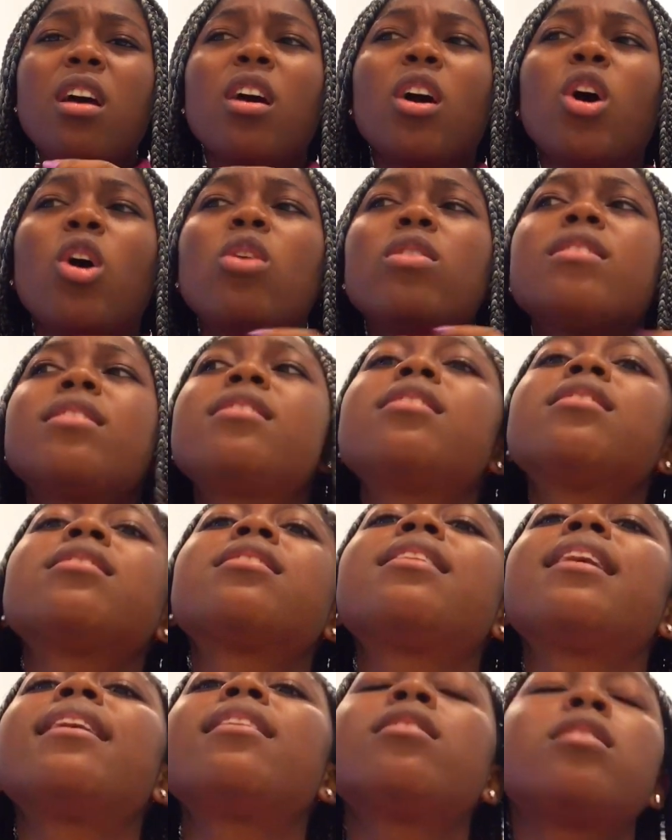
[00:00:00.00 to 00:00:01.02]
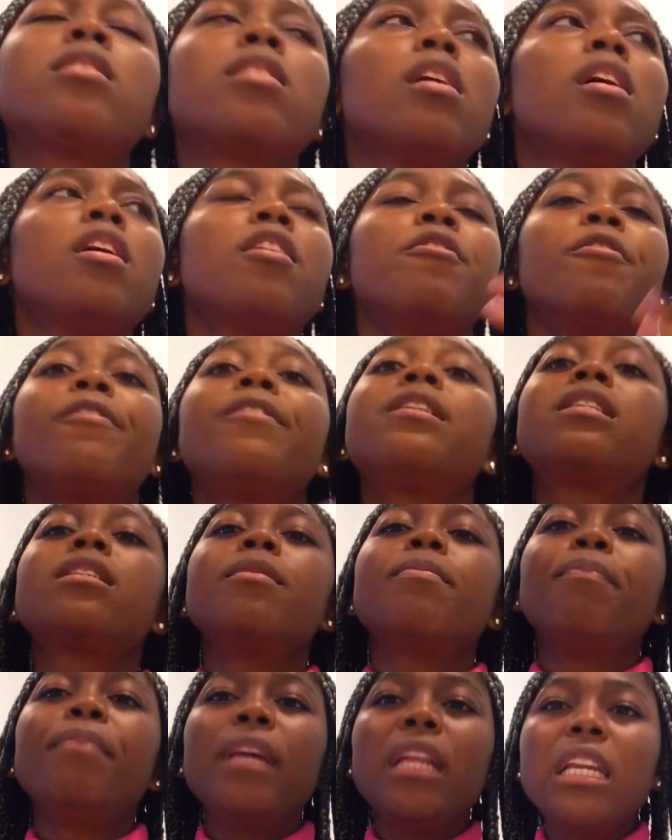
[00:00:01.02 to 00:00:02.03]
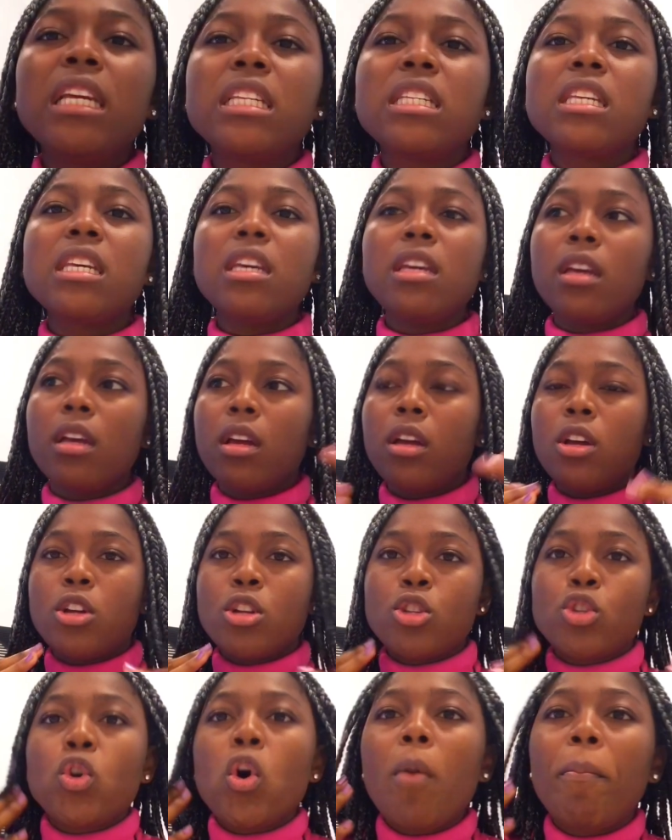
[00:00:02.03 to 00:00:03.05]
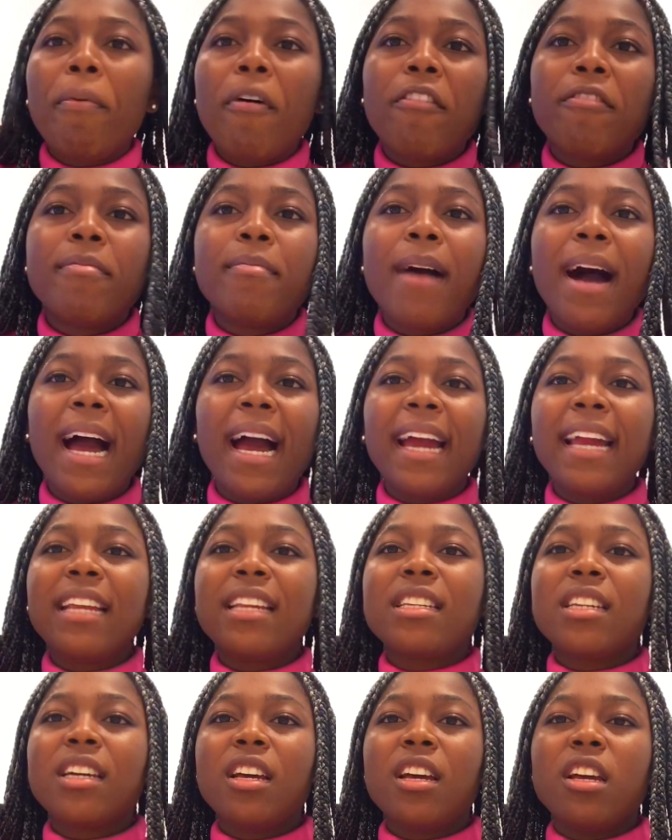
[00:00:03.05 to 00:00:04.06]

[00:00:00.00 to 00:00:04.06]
consistent visibility, top of mind.